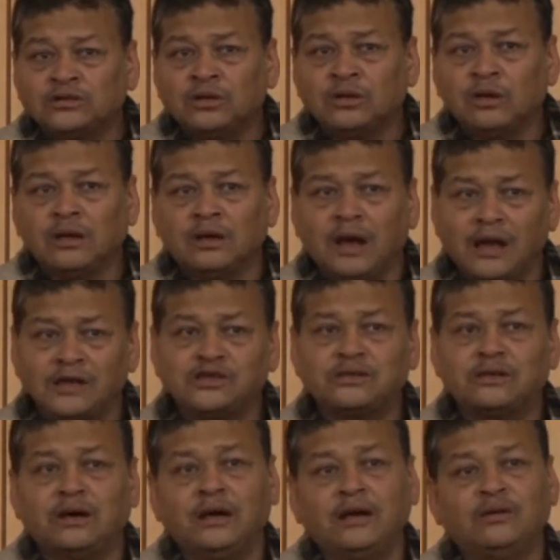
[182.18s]
So a large
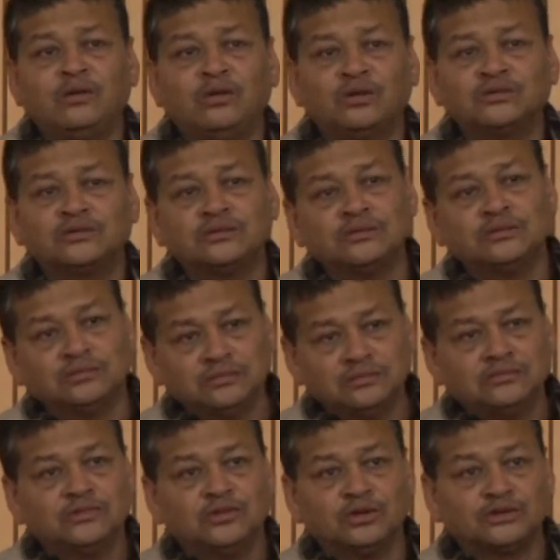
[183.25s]
credit goes to
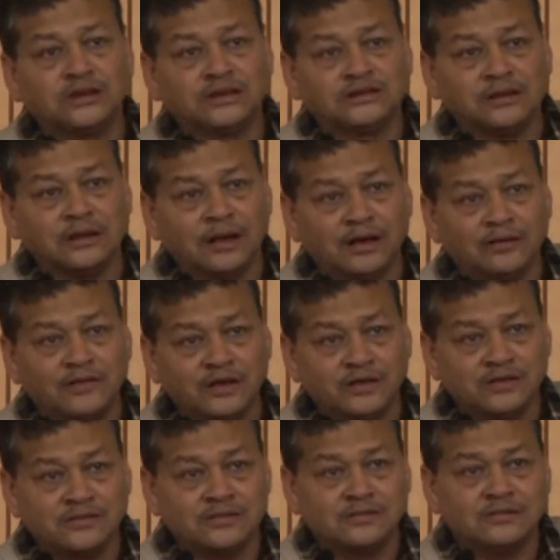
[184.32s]
those 6.5
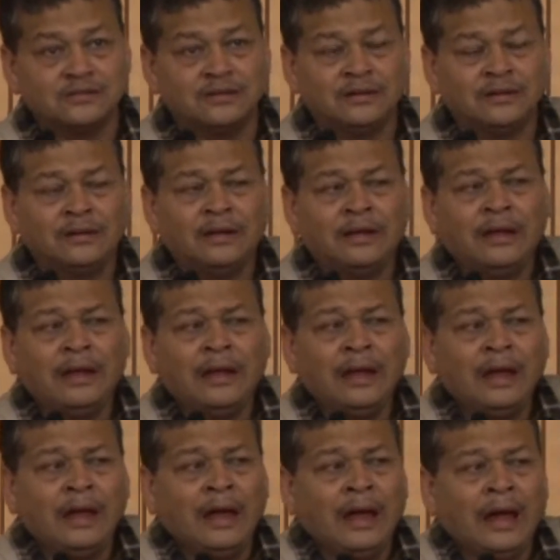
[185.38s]
years.
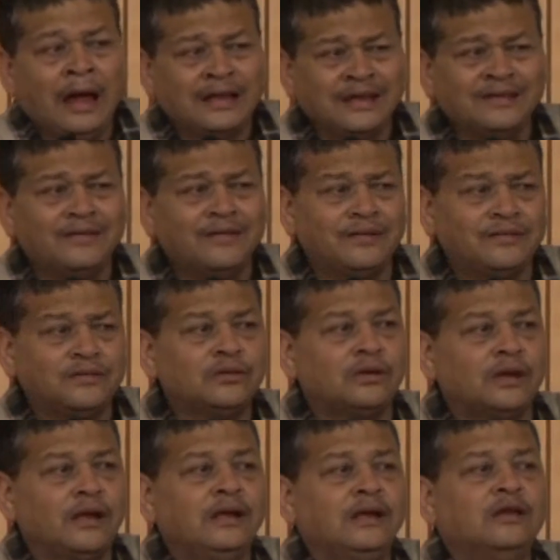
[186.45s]
I think you have to
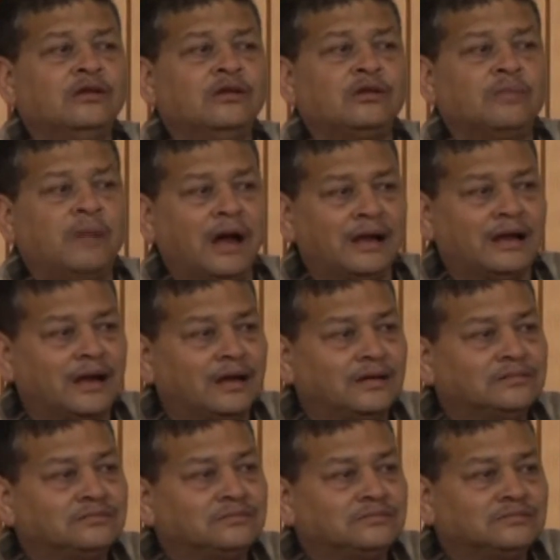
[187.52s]
really look back
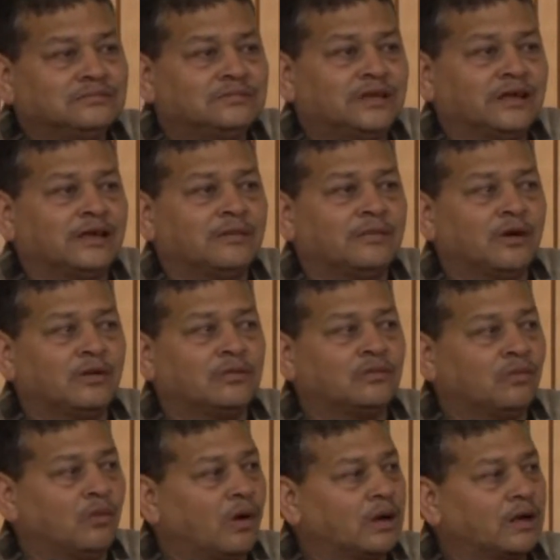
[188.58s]
and think about
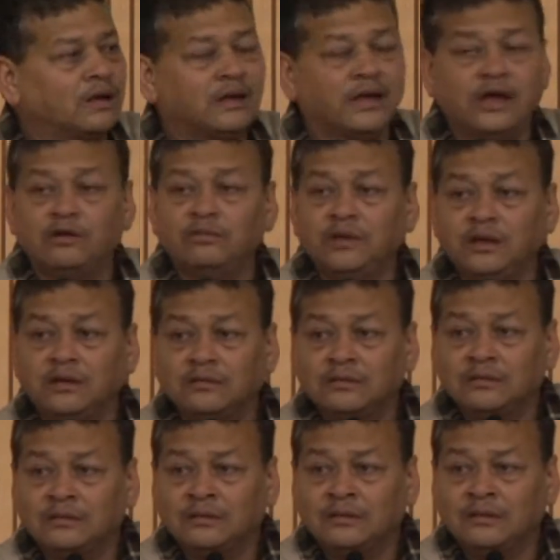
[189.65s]
what it gave me.
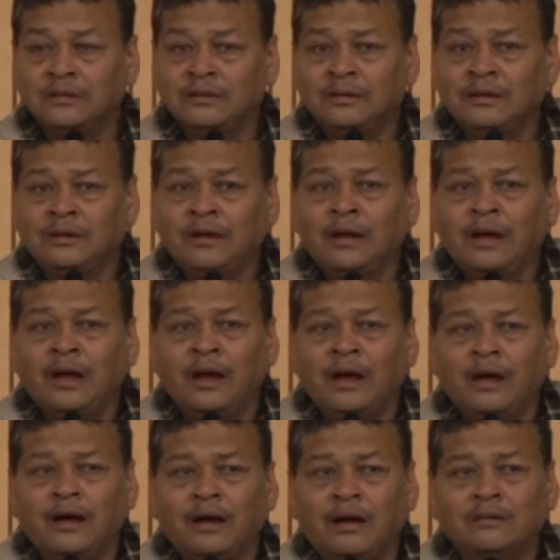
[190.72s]

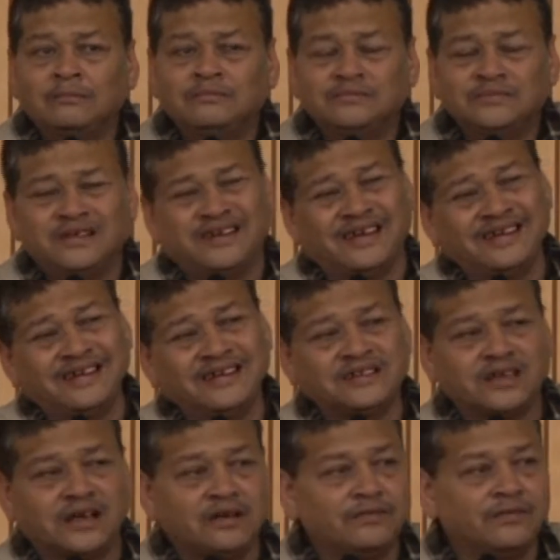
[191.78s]
The technical
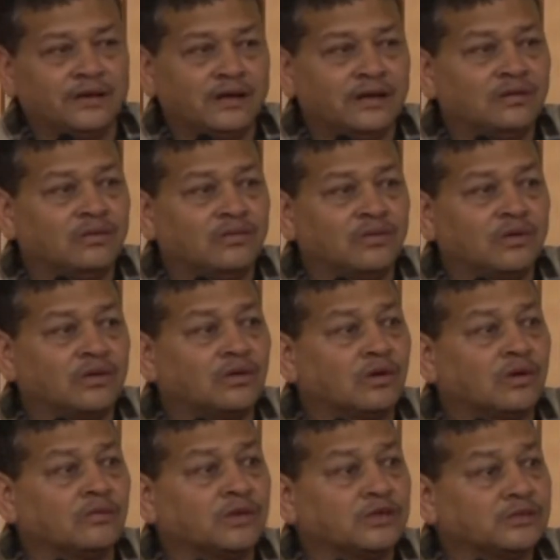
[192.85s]
side of it I don't want to
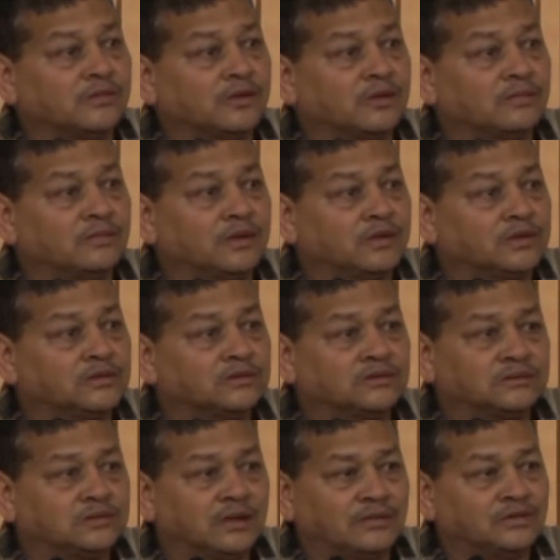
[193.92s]
talk much about
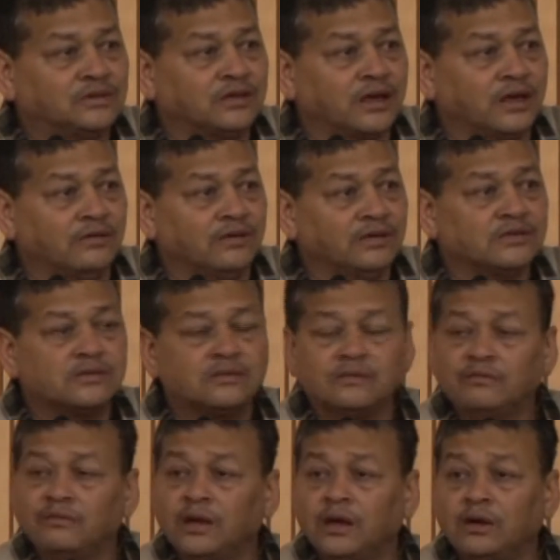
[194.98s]
because I wasn't anyways
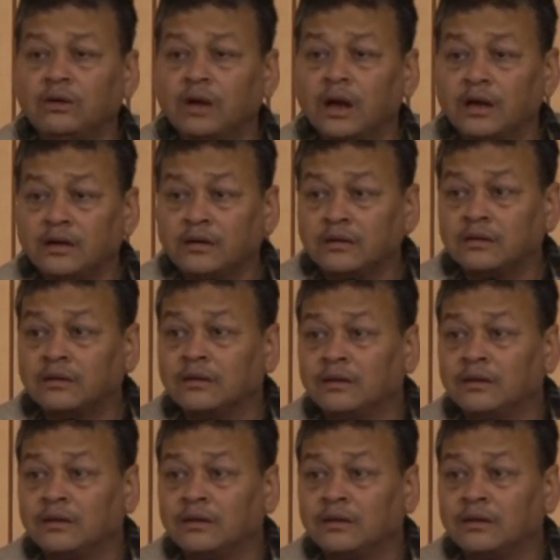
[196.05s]
very good at it.